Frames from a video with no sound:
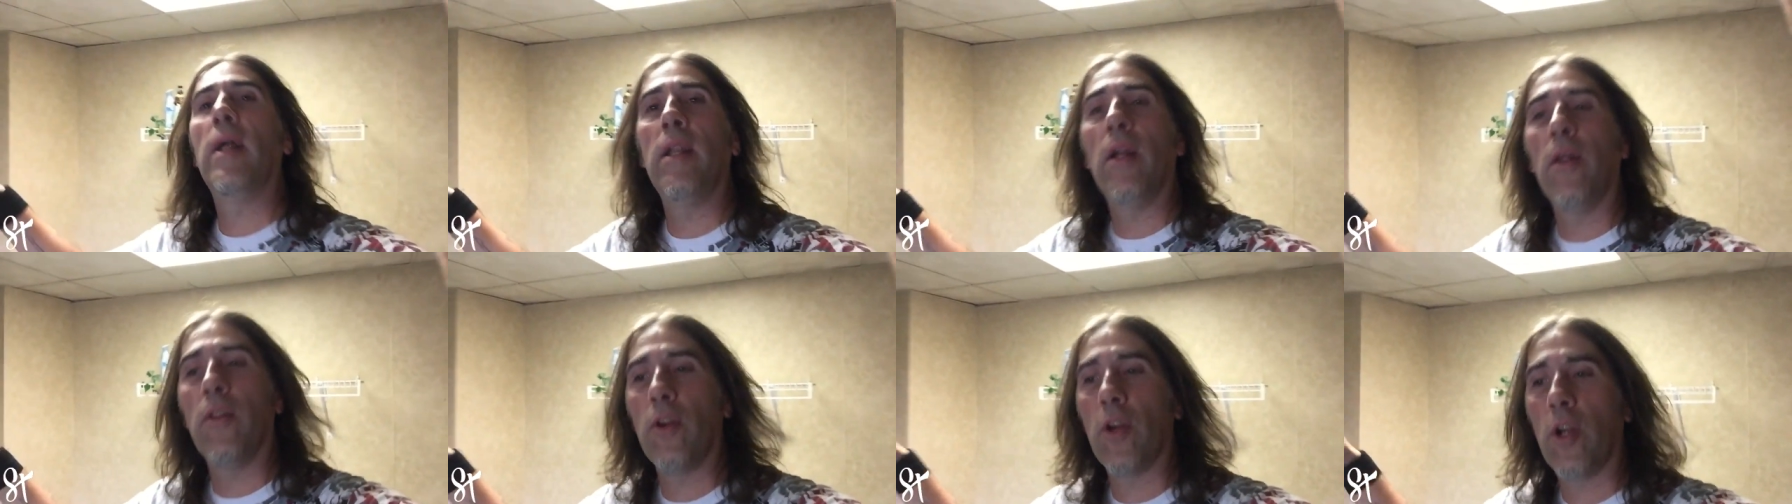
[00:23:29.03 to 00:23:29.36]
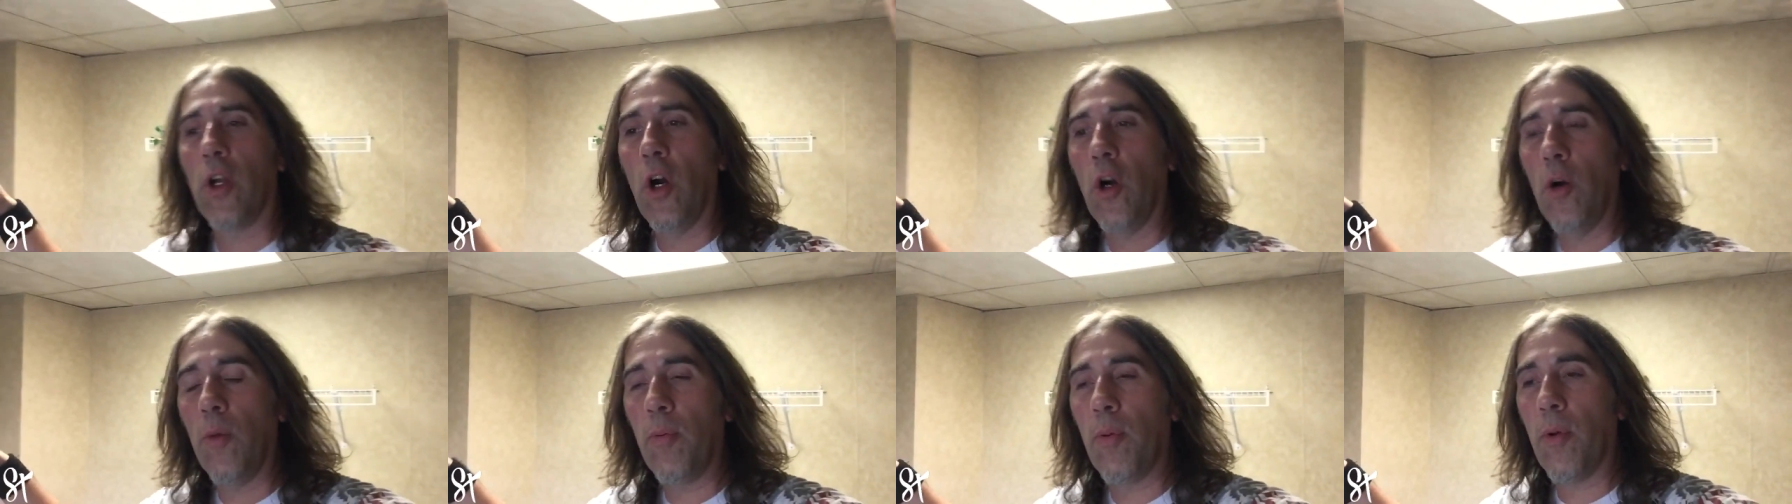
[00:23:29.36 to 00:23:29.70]
another
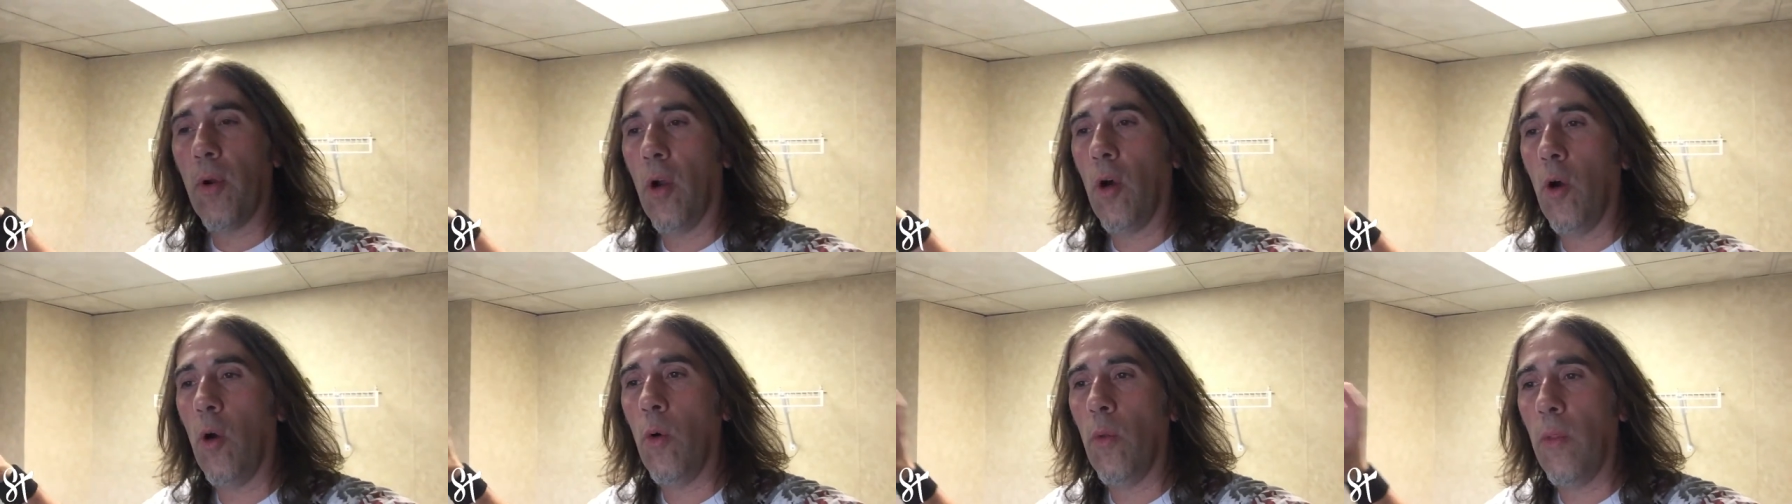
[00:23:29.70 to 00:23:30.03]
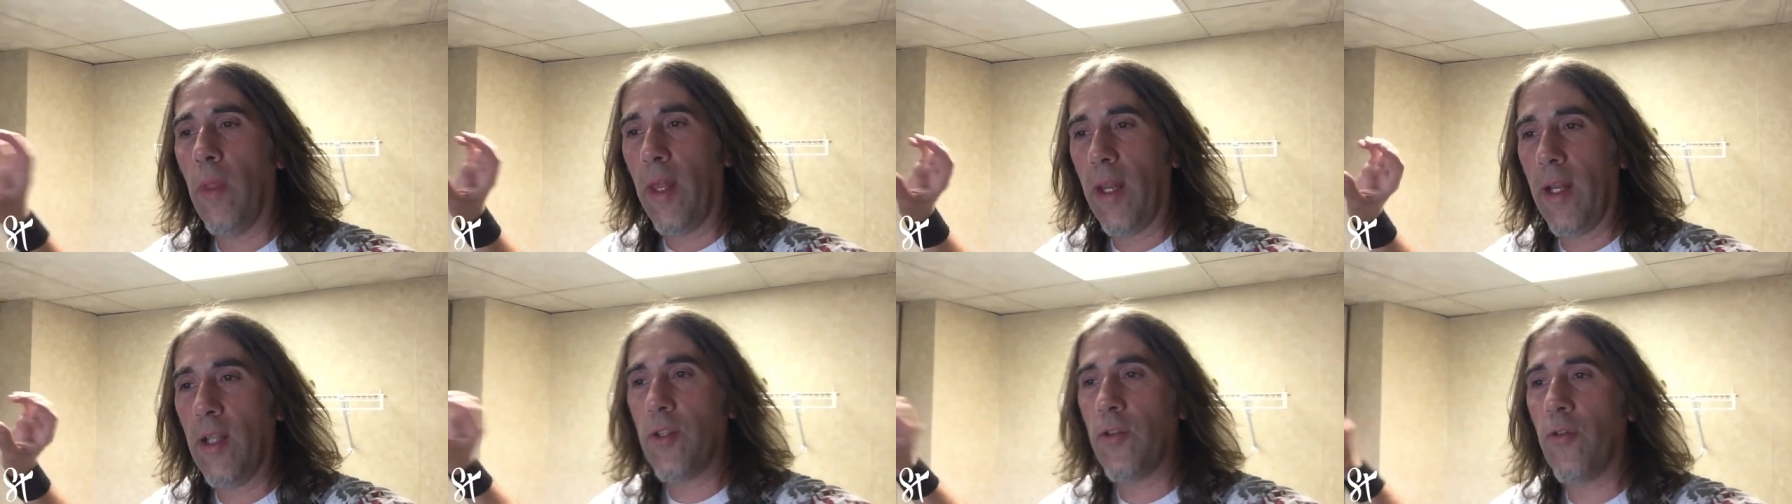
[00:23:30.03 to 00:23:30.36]
GoPro
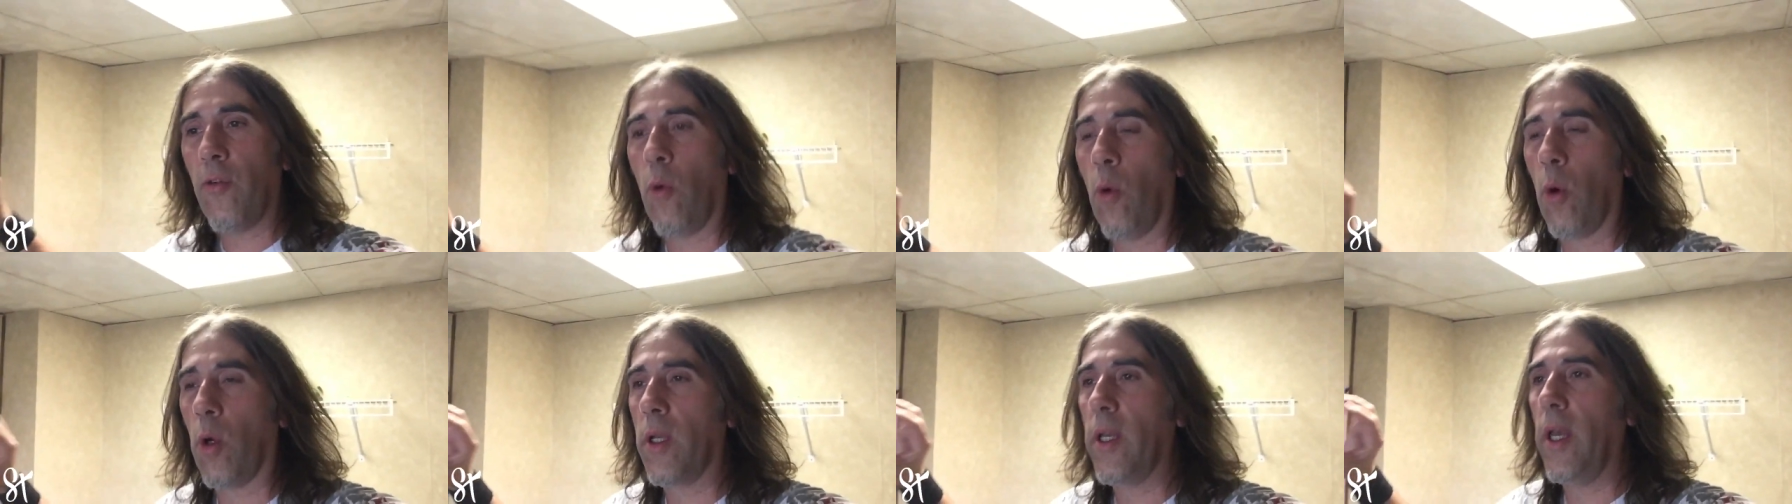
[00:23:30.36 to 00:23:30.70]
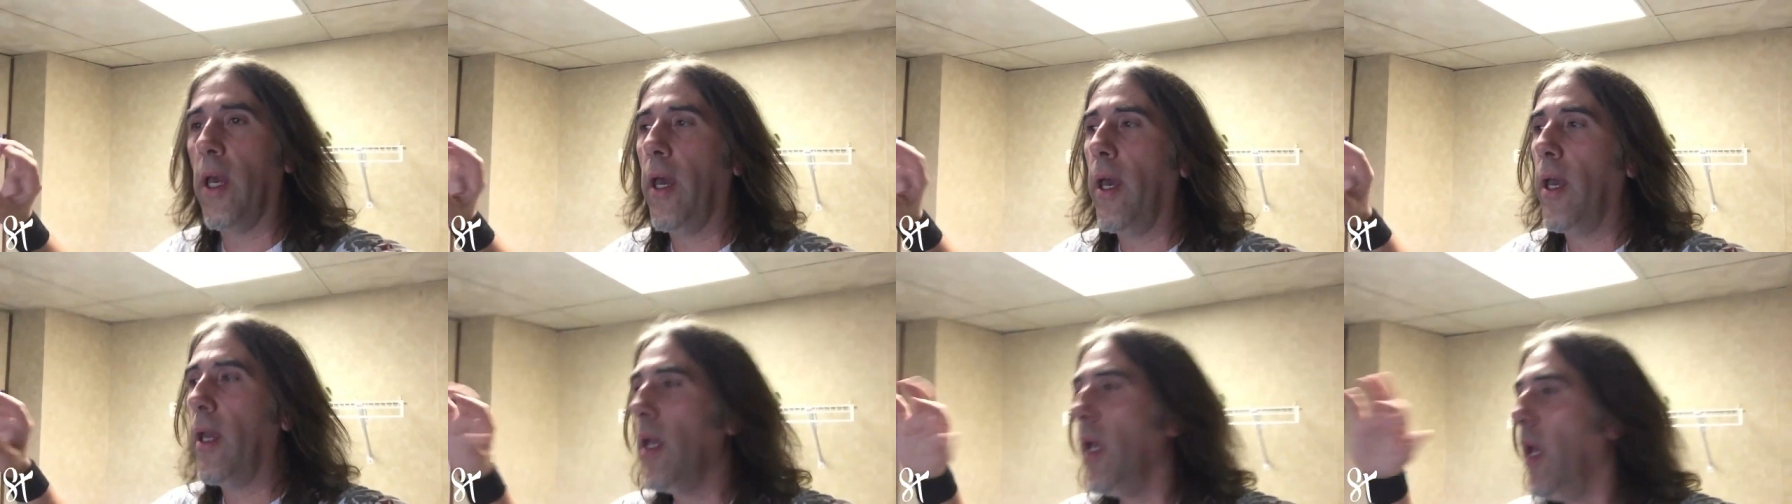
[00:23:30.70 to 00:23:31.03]
that is
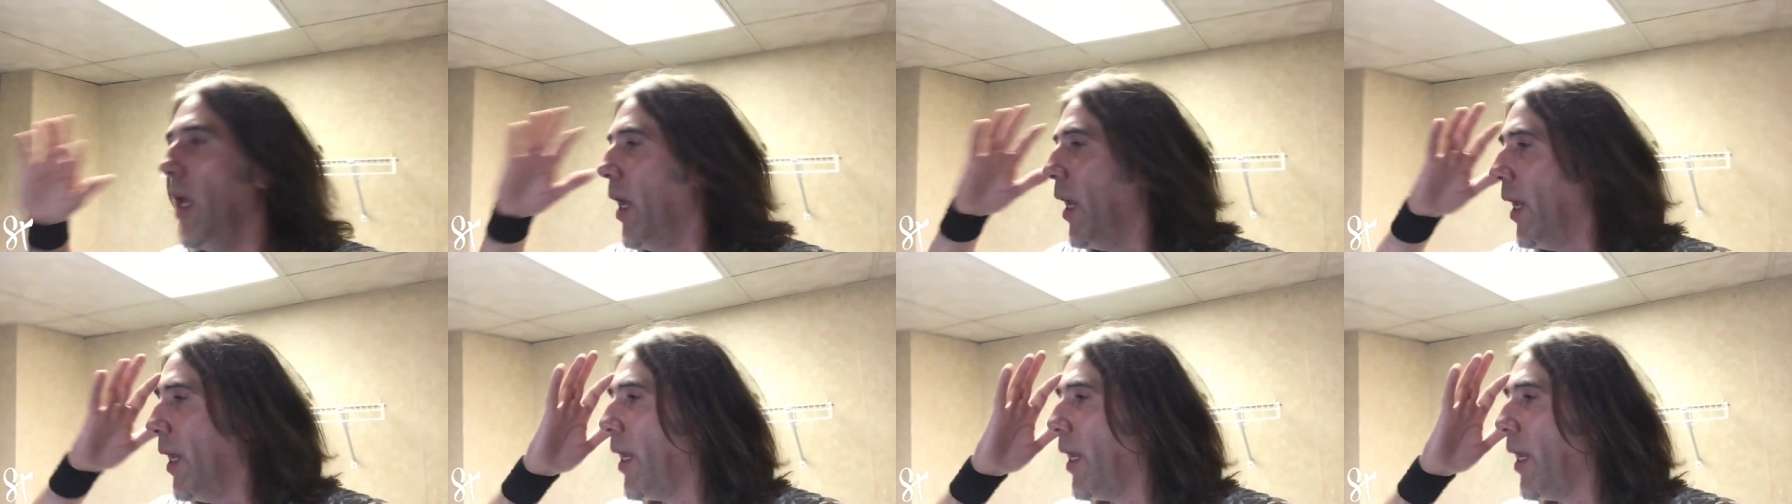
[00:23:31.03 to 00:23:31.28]
4K,